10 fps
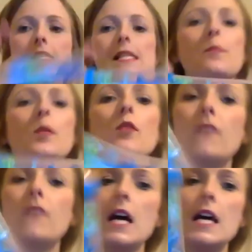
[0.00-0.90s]
Simple
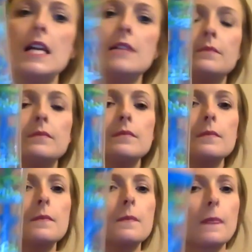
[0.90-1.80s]
fun,
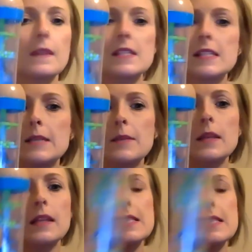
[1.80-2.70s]

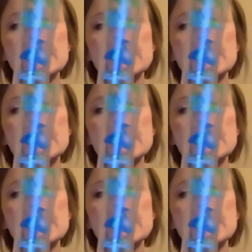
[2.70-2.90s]
stimulates the